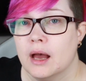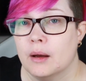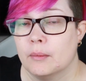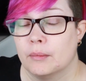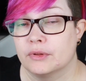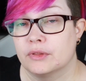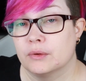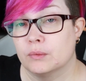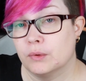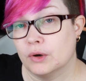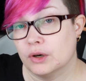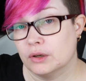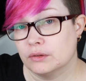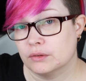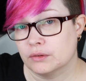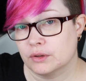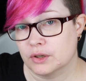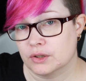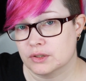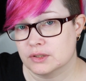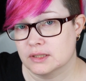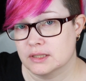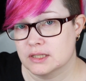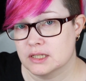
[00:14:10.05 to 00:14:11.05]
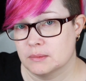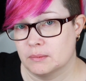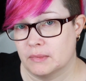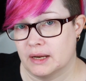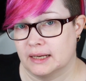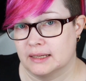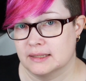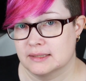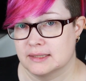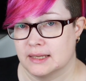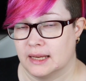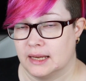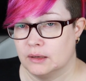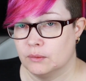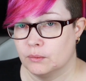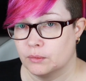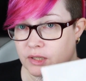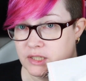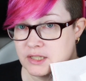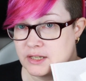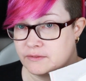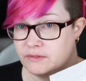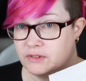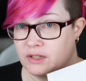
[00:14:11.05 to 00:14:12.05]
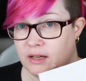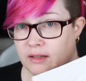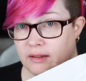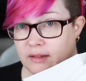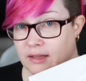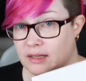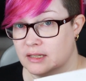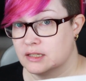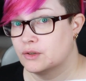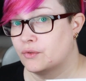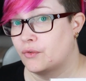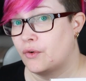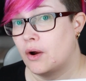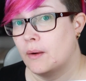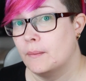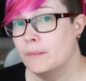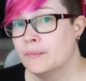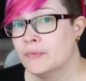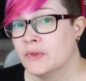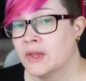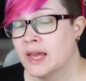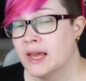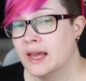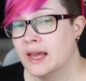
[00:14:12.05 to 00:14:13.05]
But the World of Cross Stitcher magazine, which I've done this from,